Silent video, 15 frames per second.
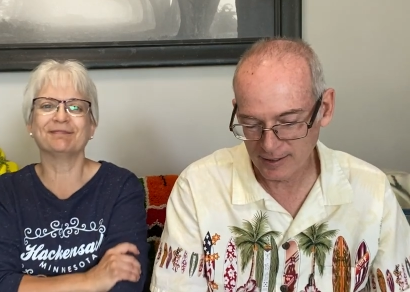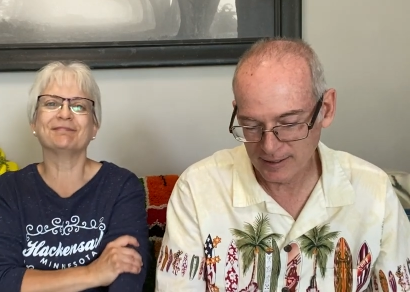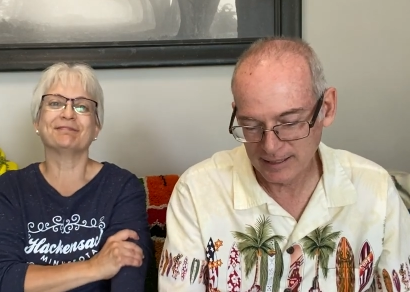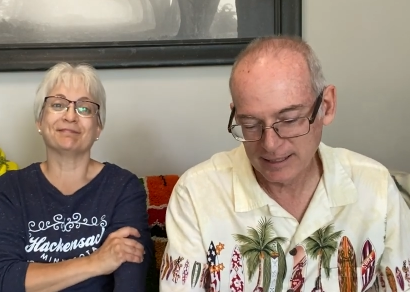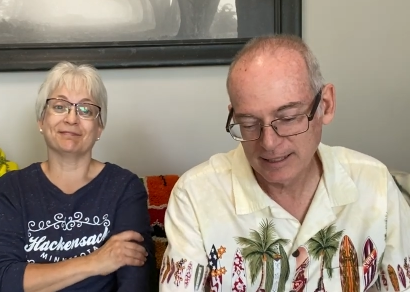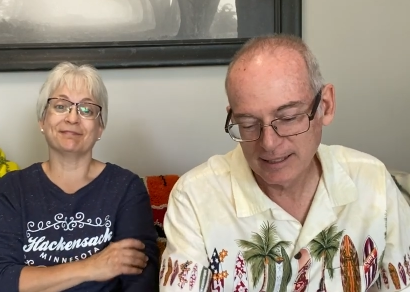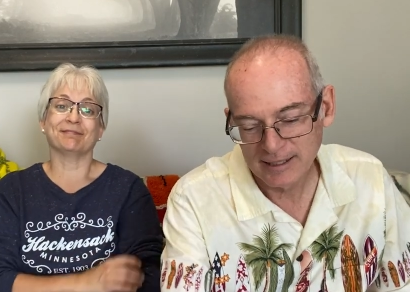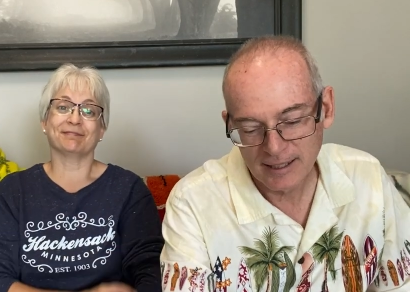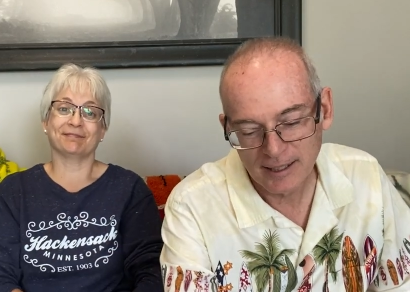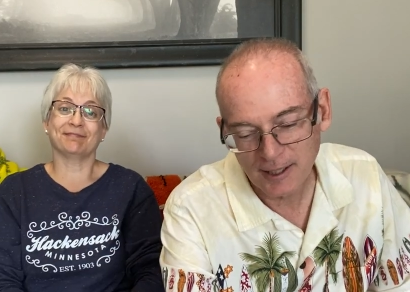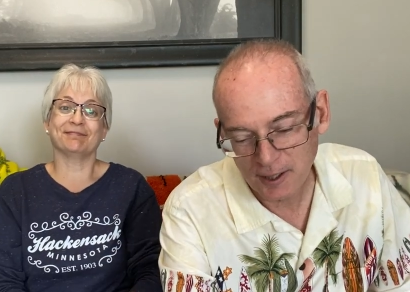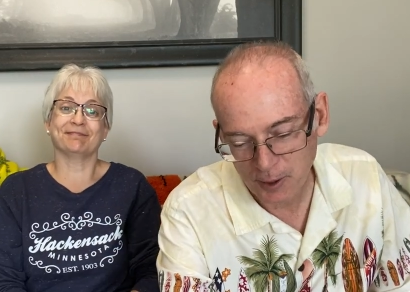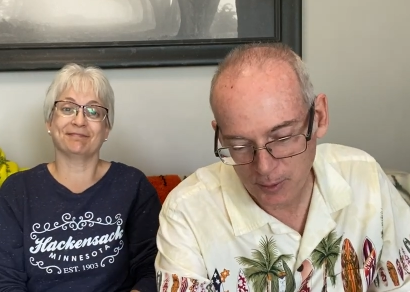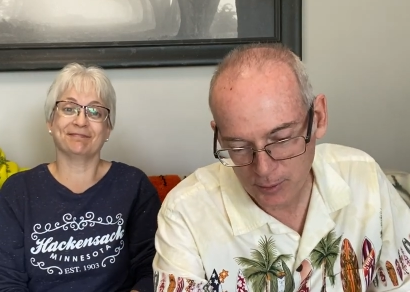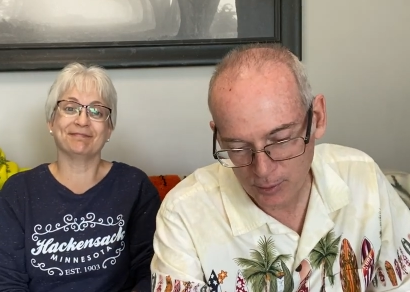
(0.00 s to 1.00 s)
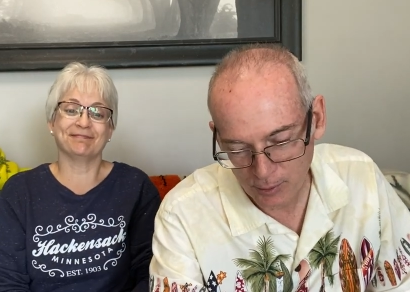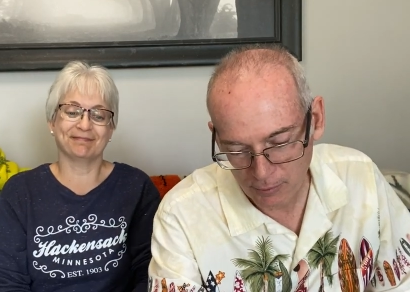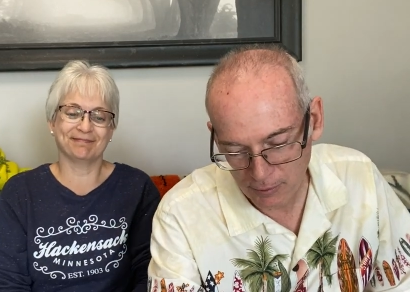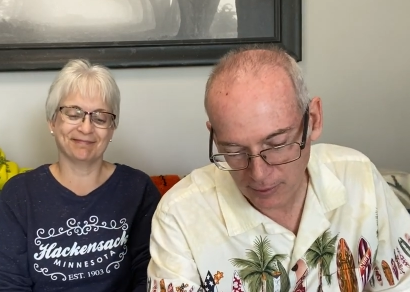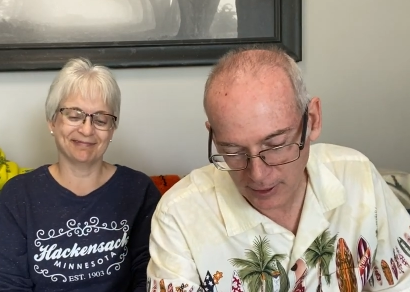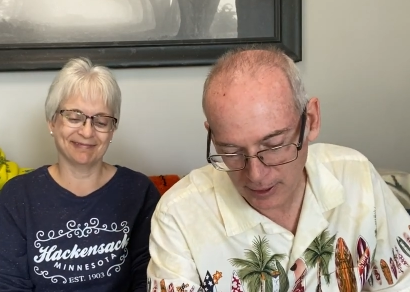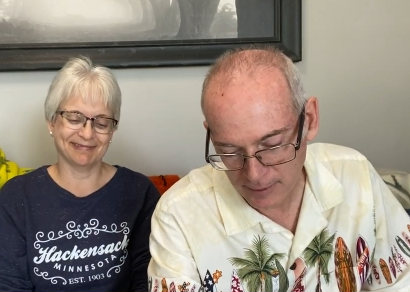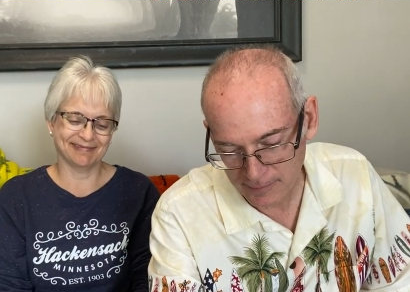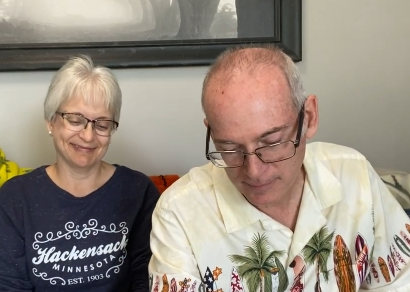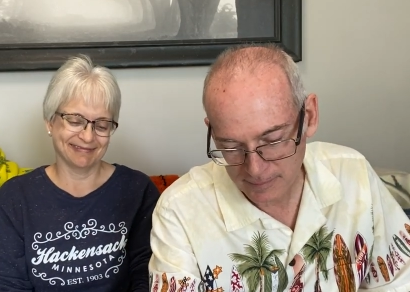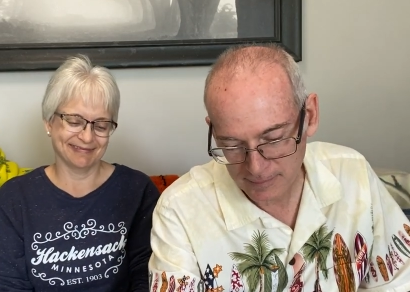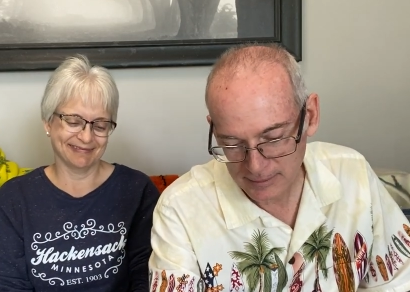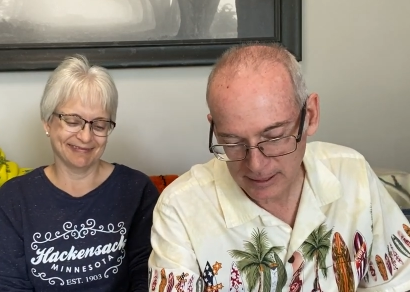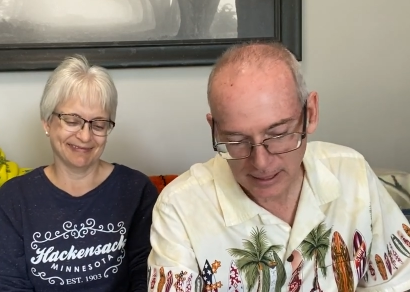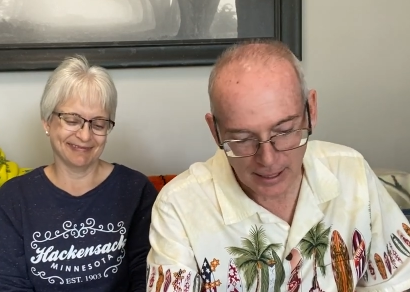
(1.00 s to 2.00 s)
Speaker 1: Mm -hmm. Oh, it was so funny.
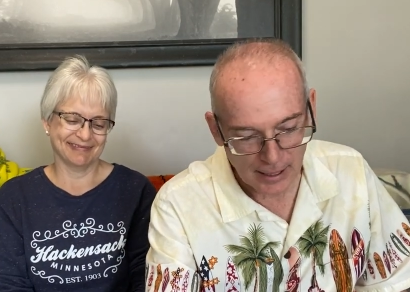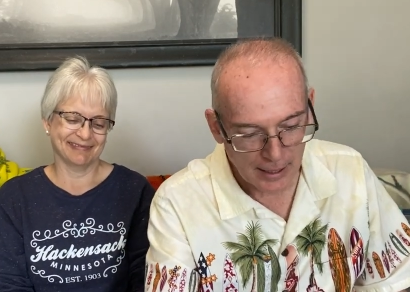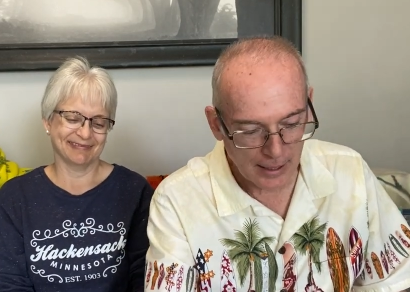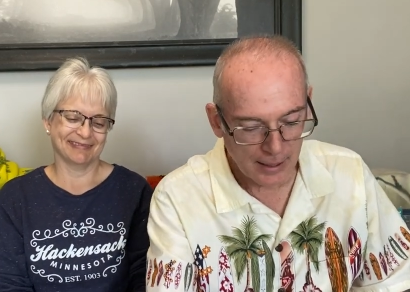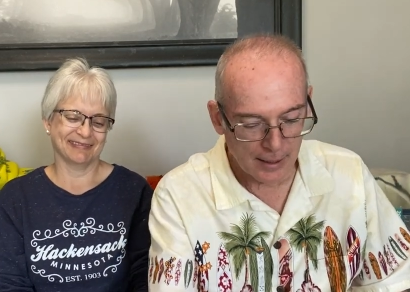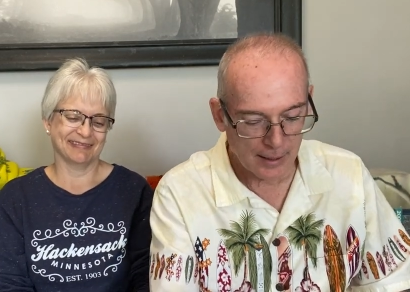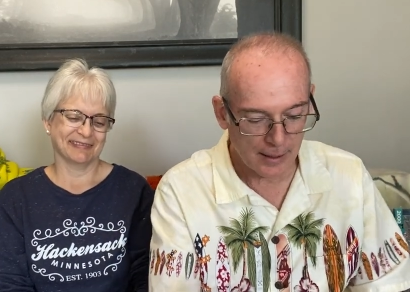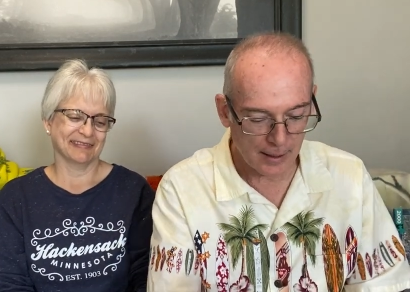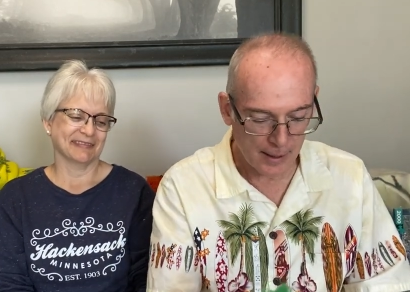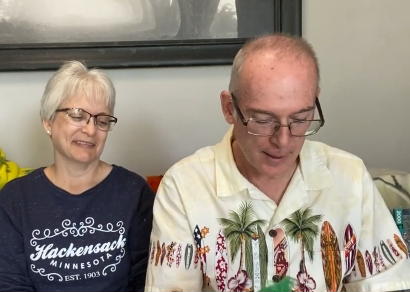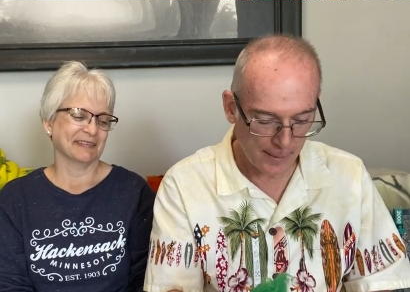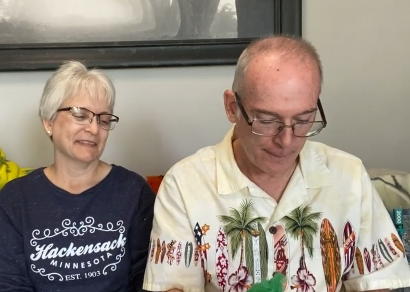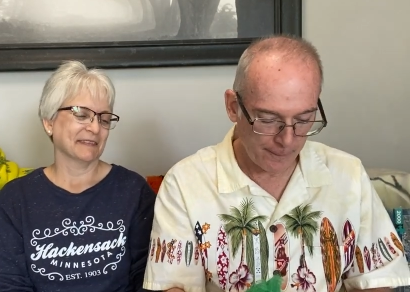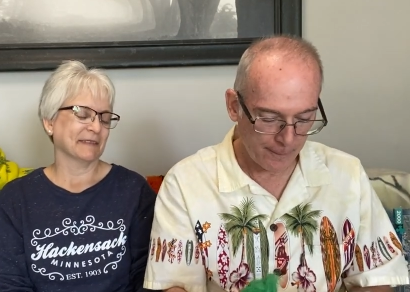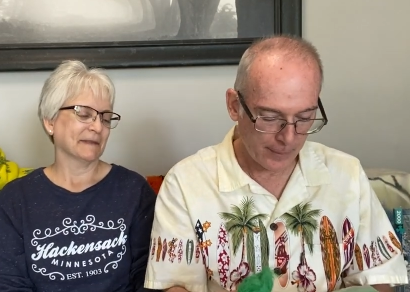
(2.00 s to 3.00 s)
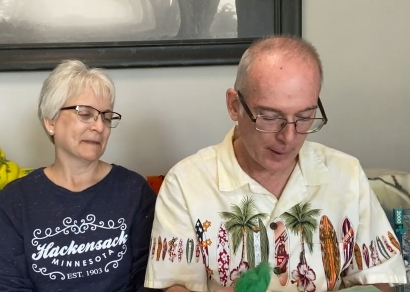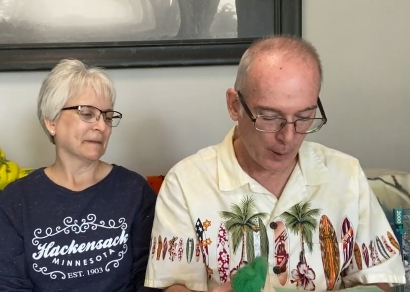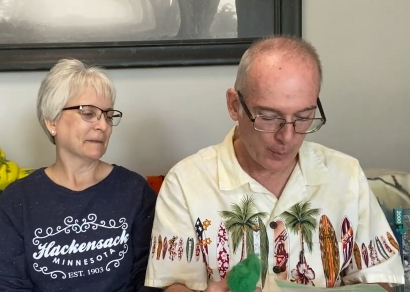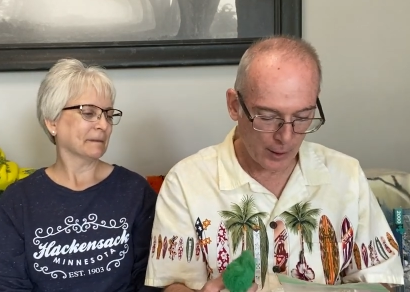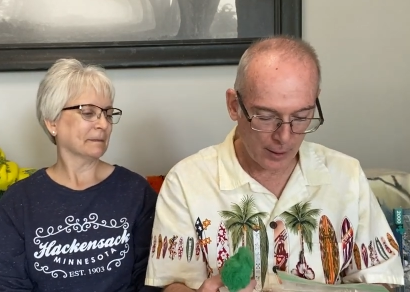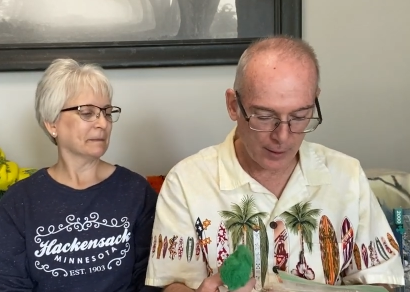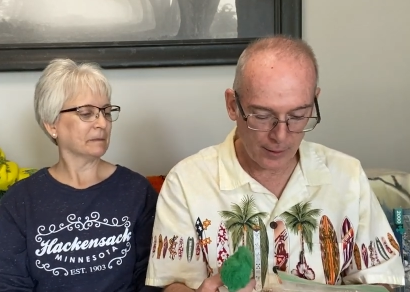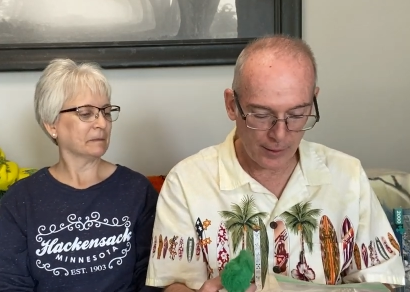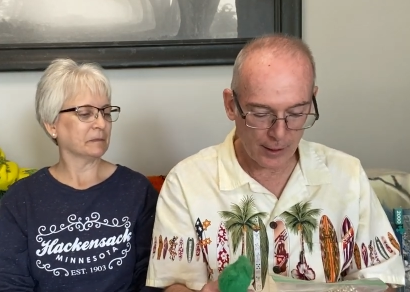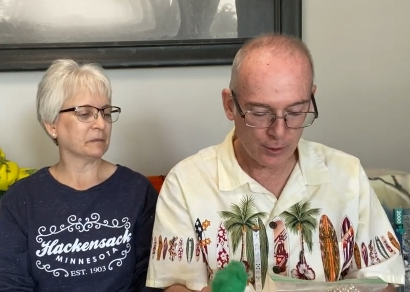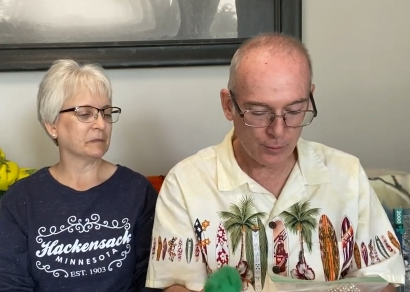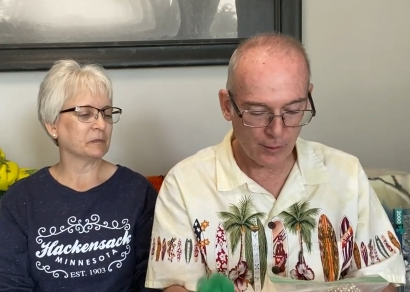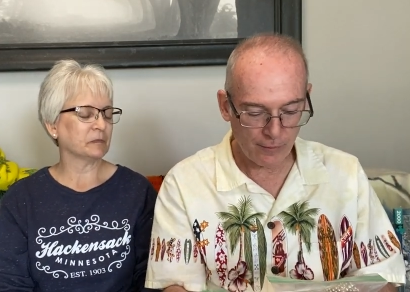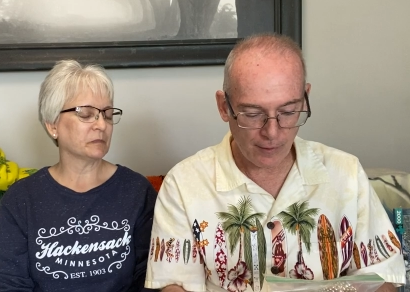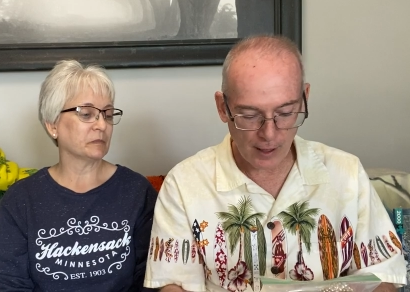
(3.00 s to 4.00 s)
A um, couple other things
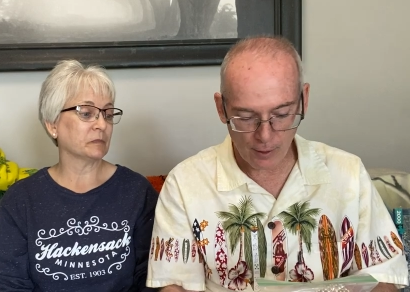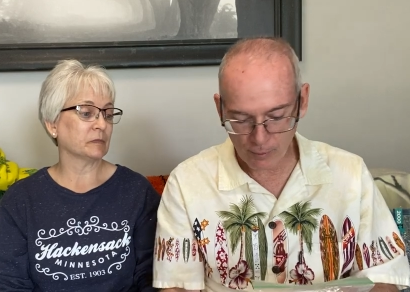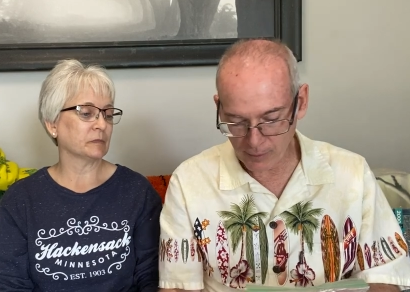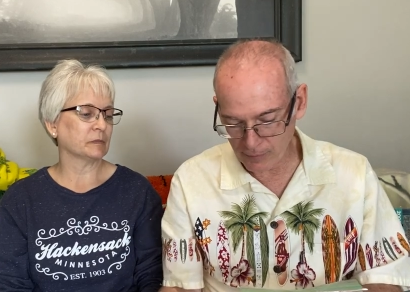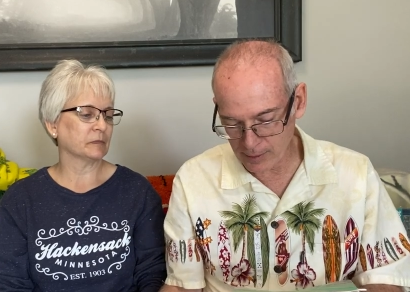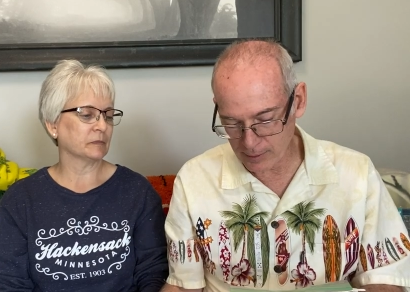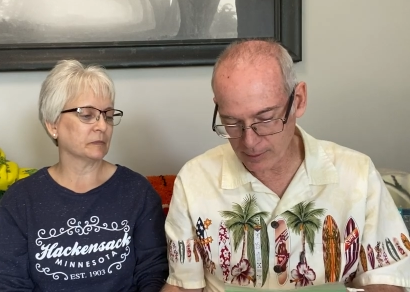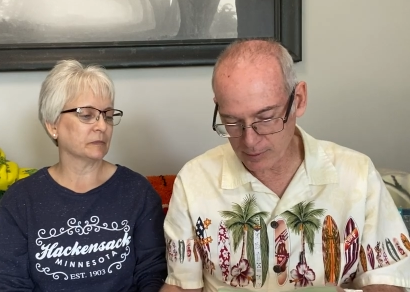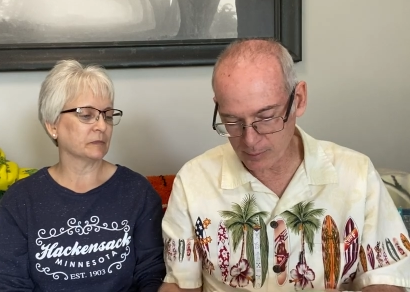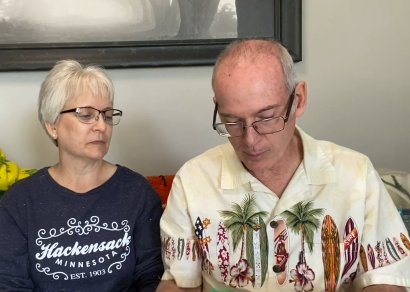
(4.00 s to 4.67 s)
we found. We found this